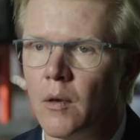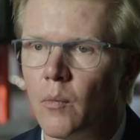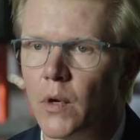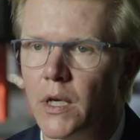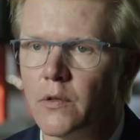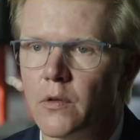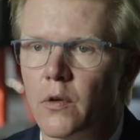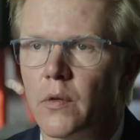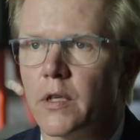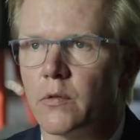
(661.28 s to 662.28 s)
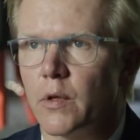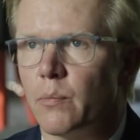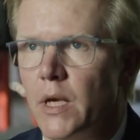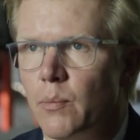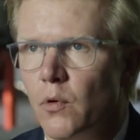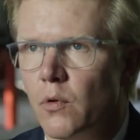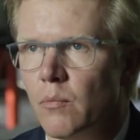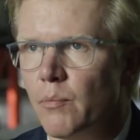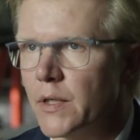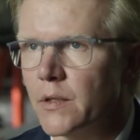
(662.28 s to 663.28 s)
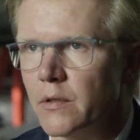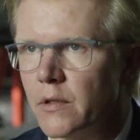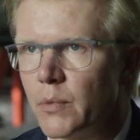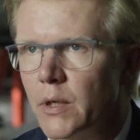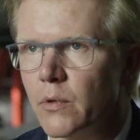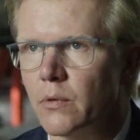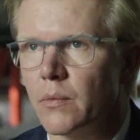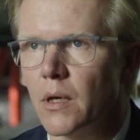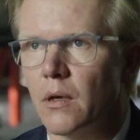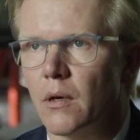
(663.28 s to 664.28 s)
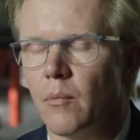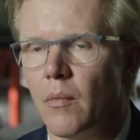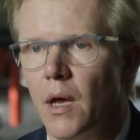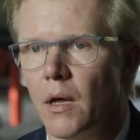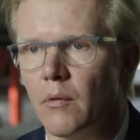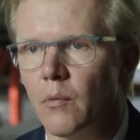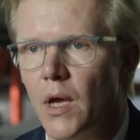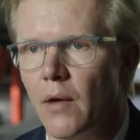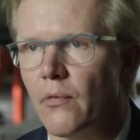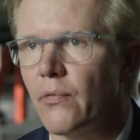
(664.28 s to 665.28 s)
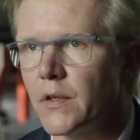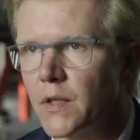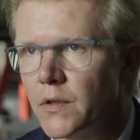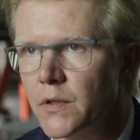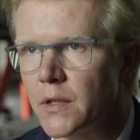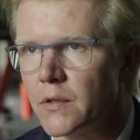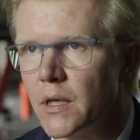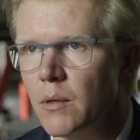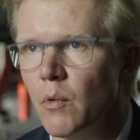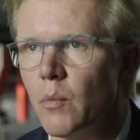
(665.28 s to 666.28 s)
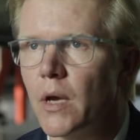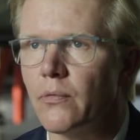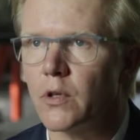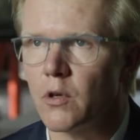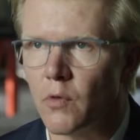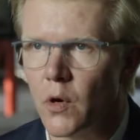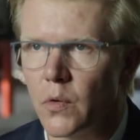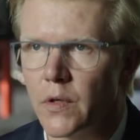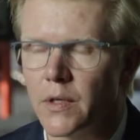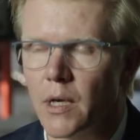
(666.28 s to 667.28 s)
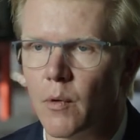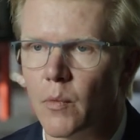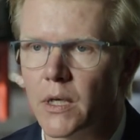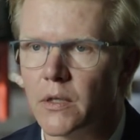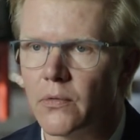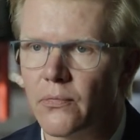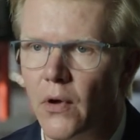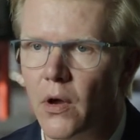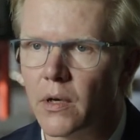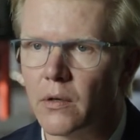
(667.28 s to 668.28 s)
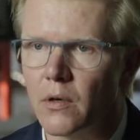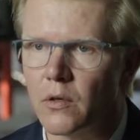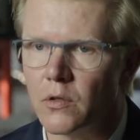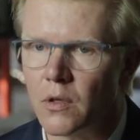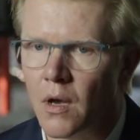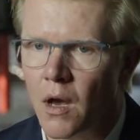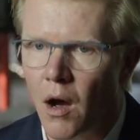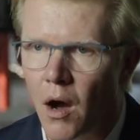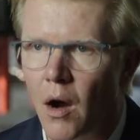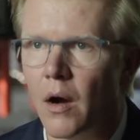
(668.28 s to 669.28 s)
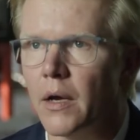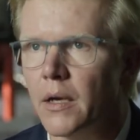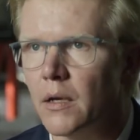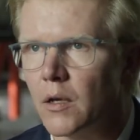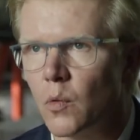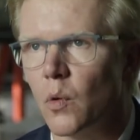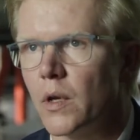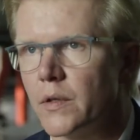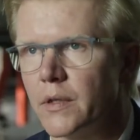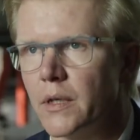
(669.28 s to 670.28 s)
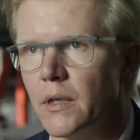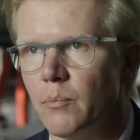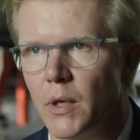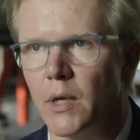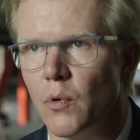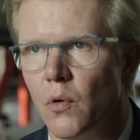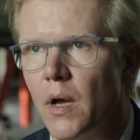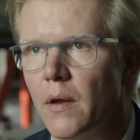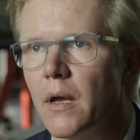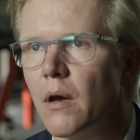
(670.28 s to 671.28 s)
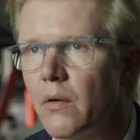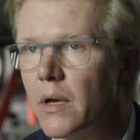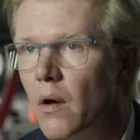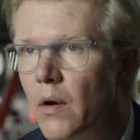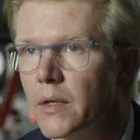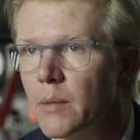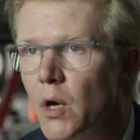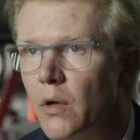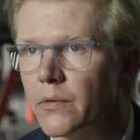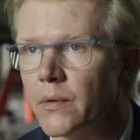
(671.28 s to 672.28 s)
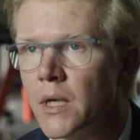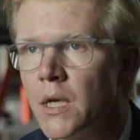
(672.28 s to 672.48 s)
We need to do this with people. Business is people. And we have a fantastic team, but we have to grow the team, and we need to find those high quality people, and they are in high demand.